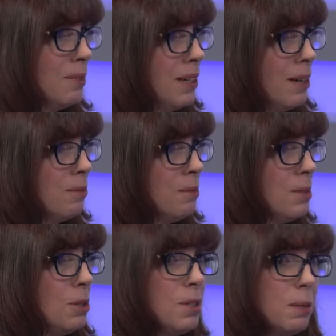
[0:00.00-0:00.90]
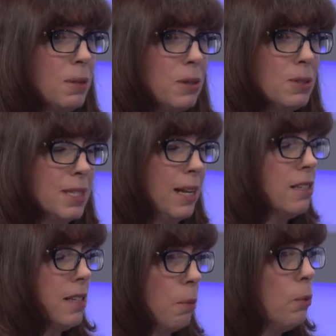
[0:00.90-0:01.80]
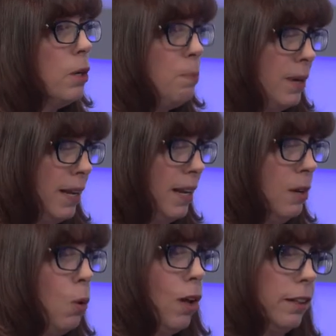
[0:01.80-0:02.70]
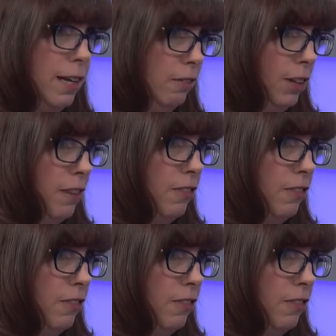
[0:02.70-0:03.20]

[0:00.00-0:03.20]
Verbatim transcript: you know, do some of those things that would be quality of life